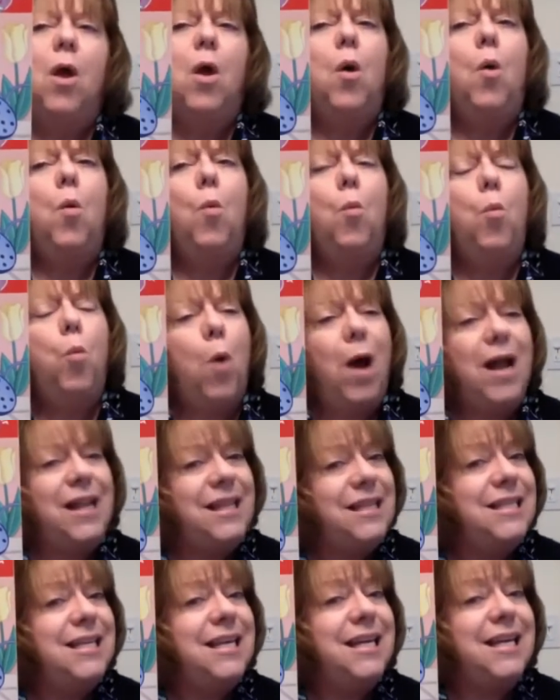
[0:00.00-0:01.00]

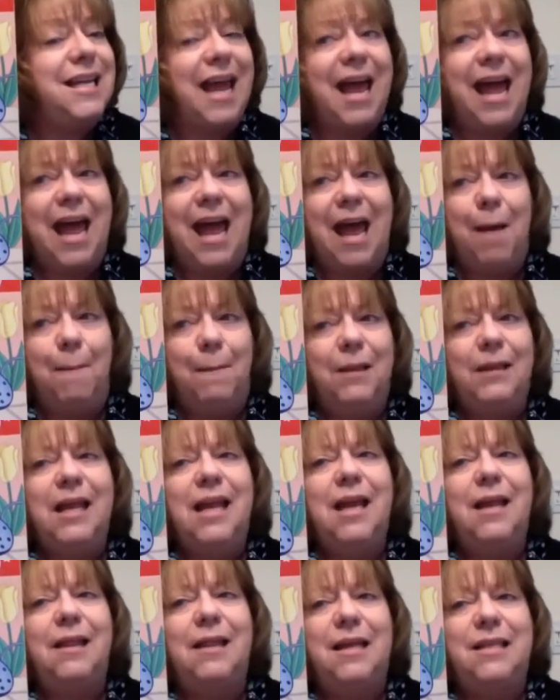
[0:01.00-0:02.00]
What did Emily
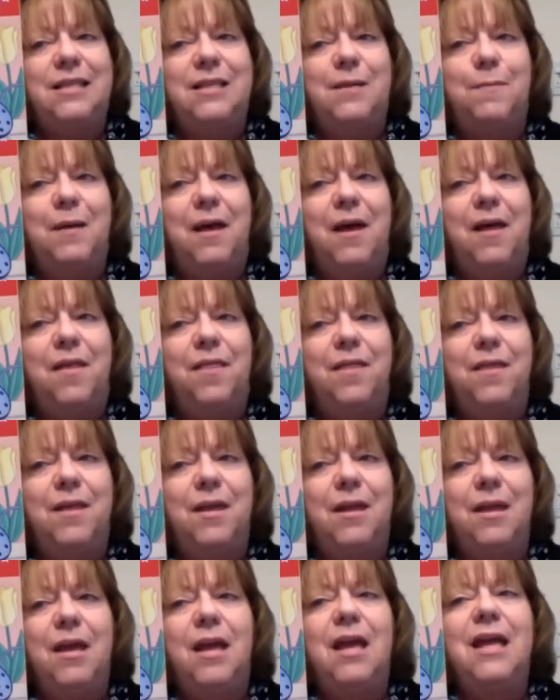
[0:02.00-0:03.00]
Elizabeth
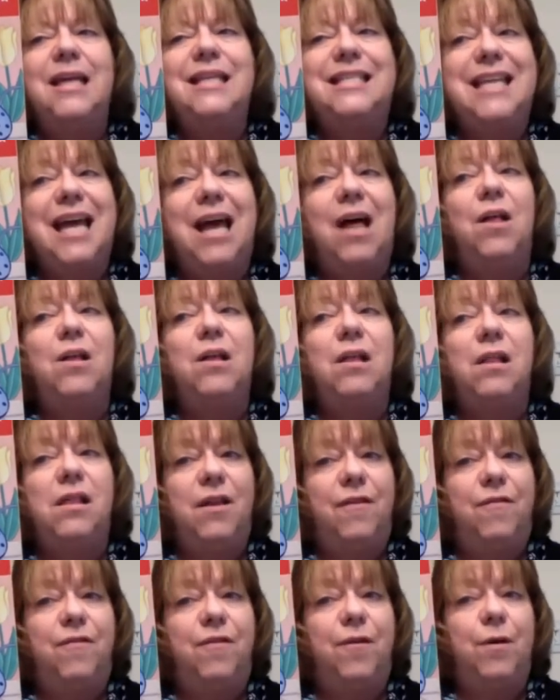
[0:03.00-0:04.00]
tell
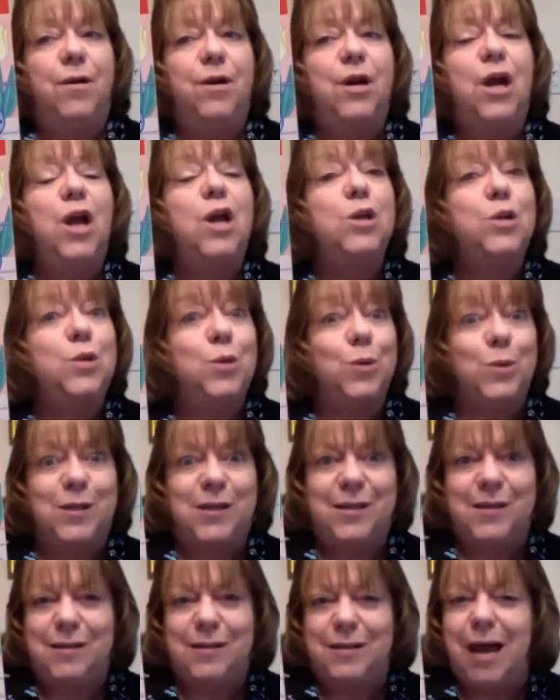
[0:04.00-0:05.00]
Clifford to
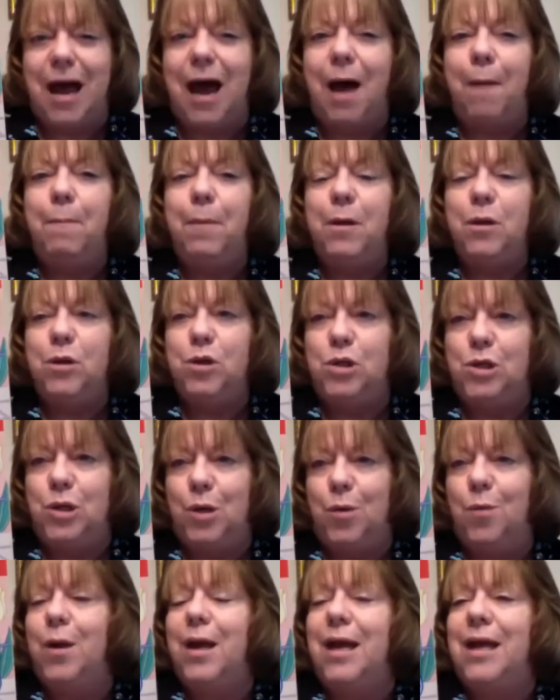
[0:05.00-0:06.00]
stop
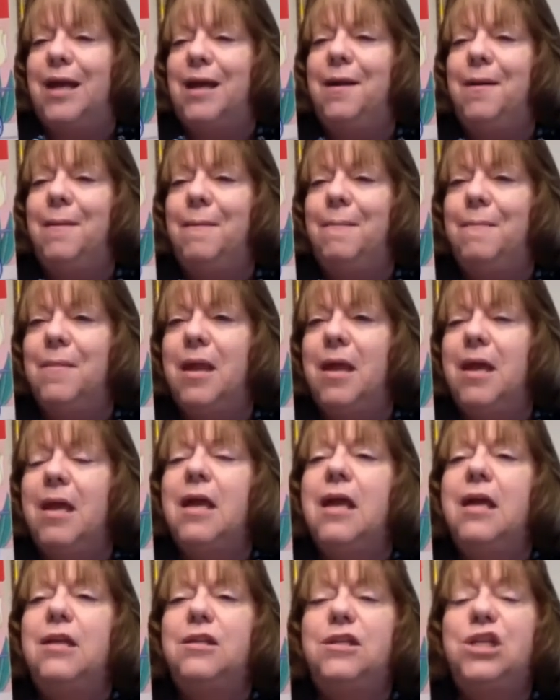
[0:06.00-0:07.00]
doing?
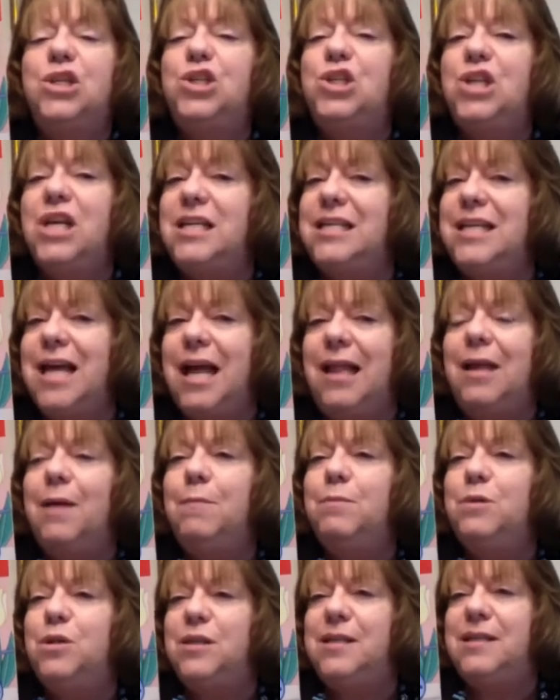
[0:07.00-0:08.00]
Did she tell him
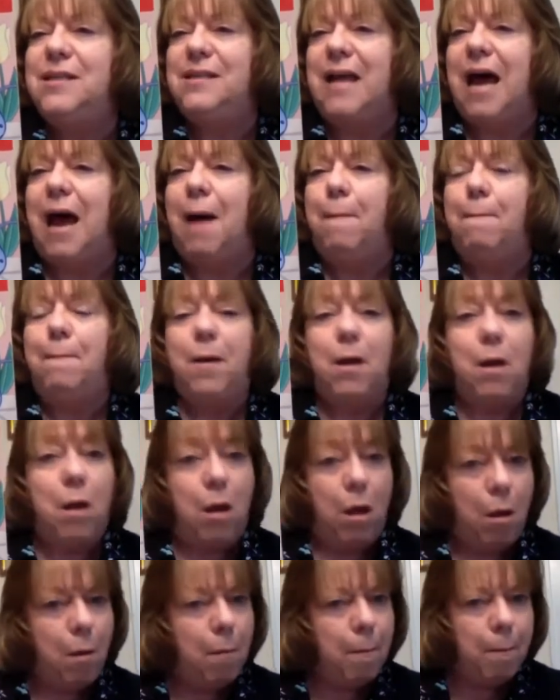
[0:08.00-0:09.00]
to stop
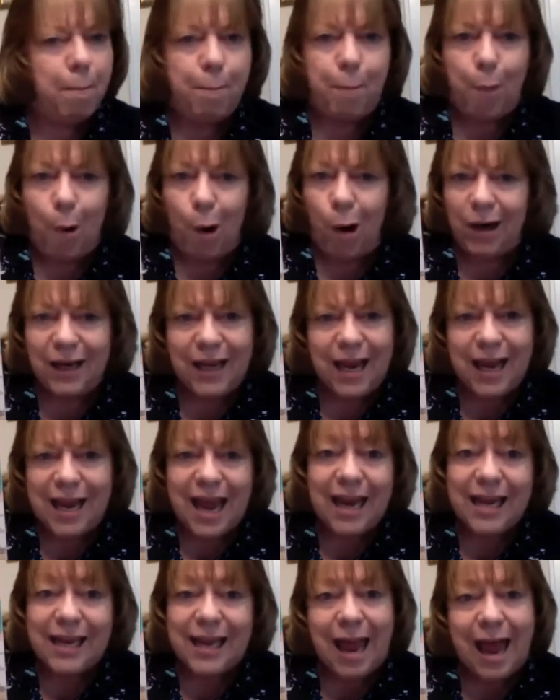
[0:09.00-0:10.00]
barking
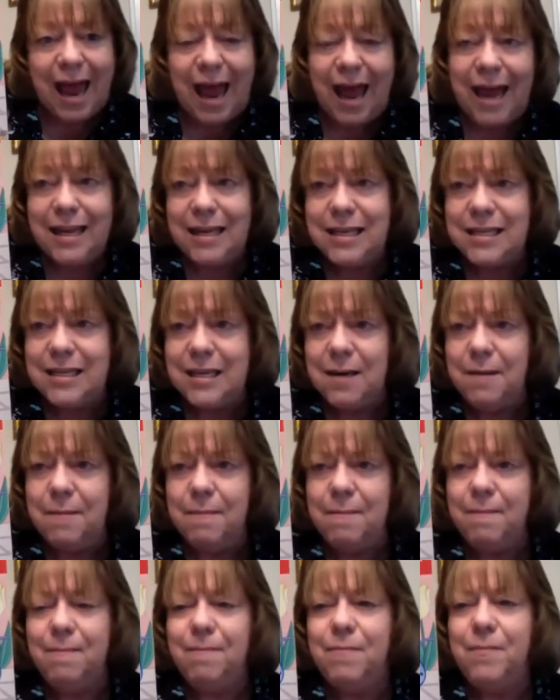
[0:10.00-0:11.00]
at a cat,
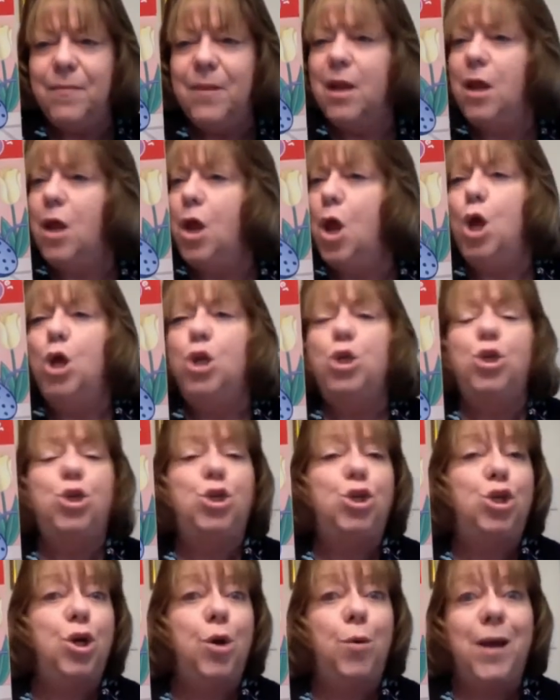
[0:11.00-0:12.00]

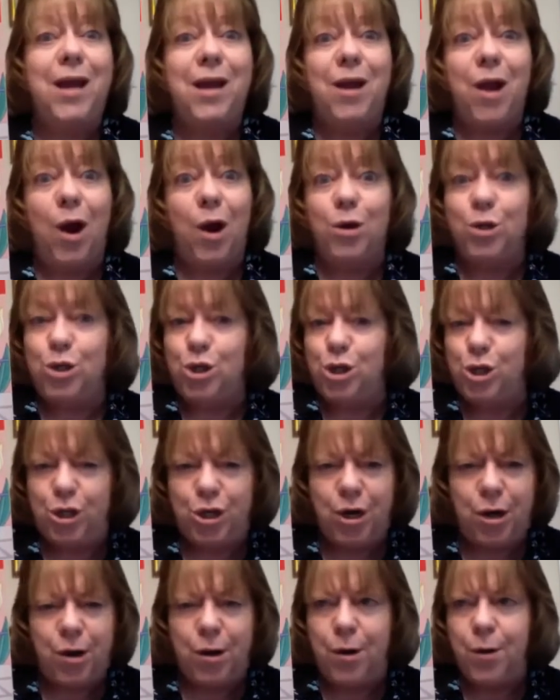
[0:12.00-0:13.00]
chewing her
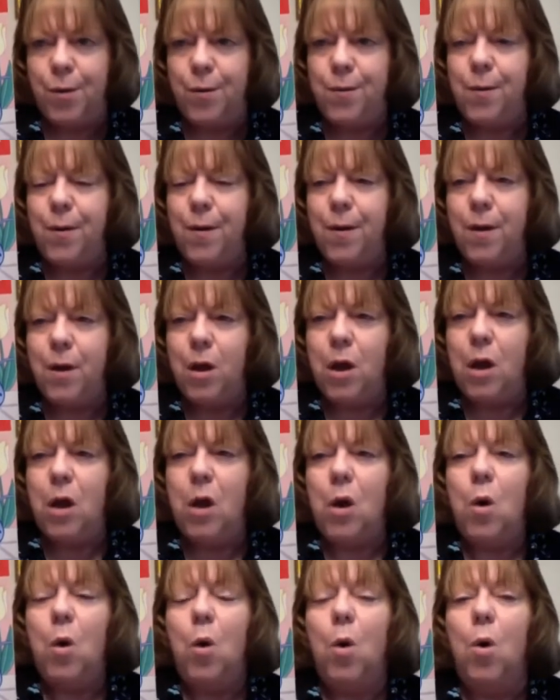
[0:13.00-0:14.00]
shoe,
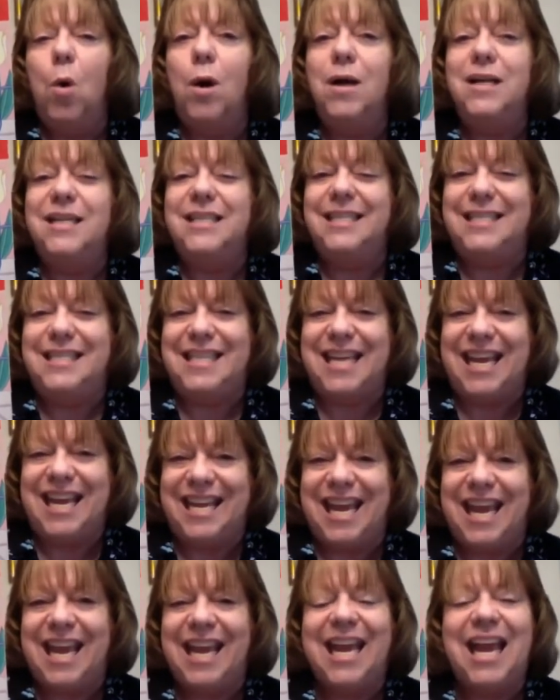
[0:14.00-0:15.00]
or
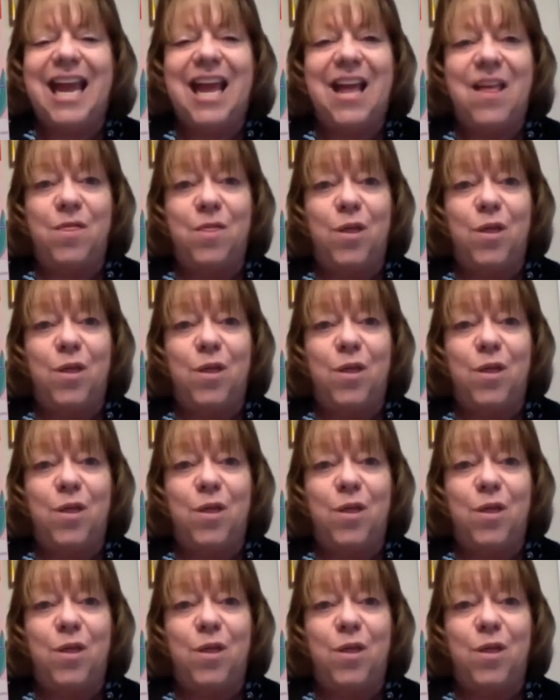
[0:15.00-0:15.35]
digging in the